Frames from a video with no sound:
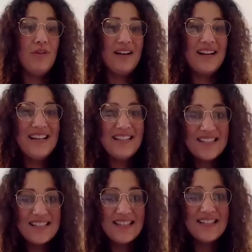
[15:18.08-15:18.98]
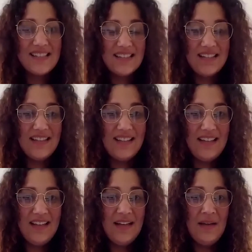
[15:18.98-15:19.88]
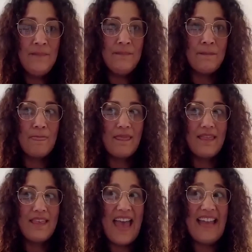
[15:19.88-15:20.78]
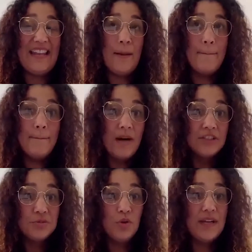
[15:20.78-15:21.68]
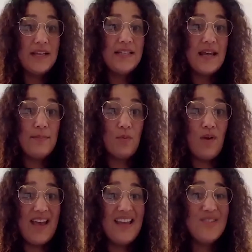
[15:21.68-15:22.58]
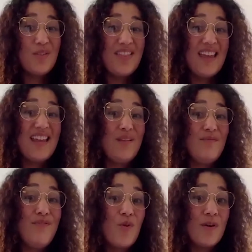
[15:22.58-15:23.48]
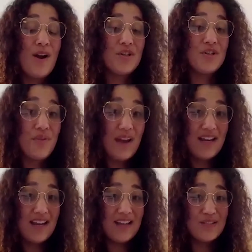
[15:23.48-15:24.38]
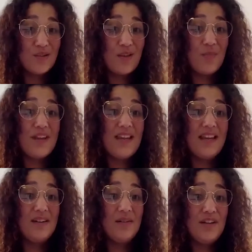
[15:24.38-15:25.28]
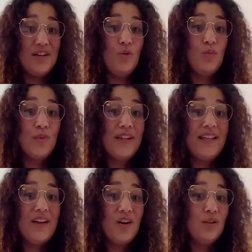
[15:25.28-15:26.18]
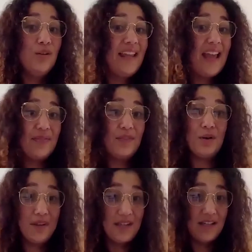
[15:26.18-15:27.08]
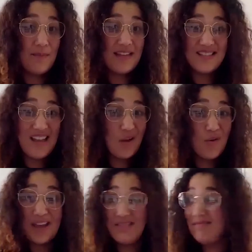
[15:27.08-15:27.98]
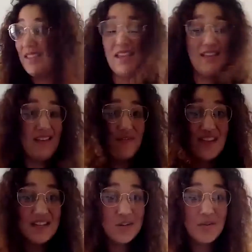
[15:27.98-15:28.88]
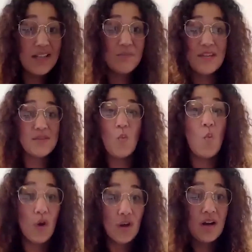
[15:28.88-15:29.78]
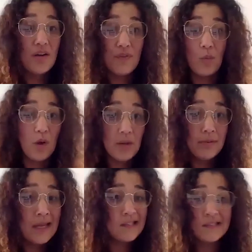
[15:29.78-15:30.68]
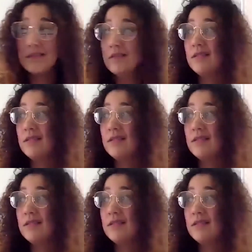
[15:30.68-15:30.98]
consistently and in a much more in-depth way so that they can inform our training, so that we, really are looking at the curriculum and saying, okay, if this curriculum doesn't work for the workplace,